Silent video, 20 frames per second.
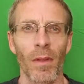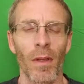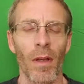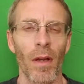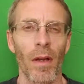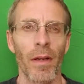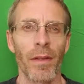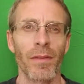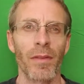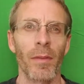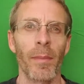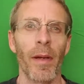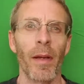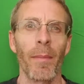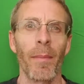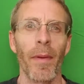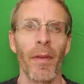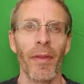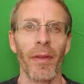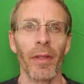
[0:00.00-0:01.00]
Alright, so about a
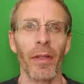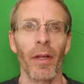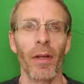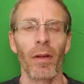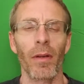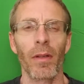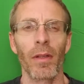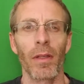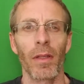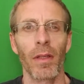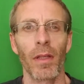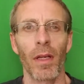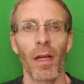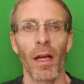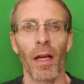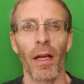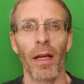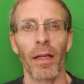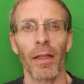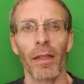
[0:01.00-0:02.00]
month ago,
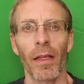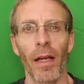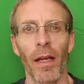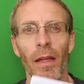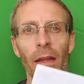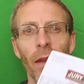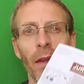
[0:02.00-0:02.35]
I got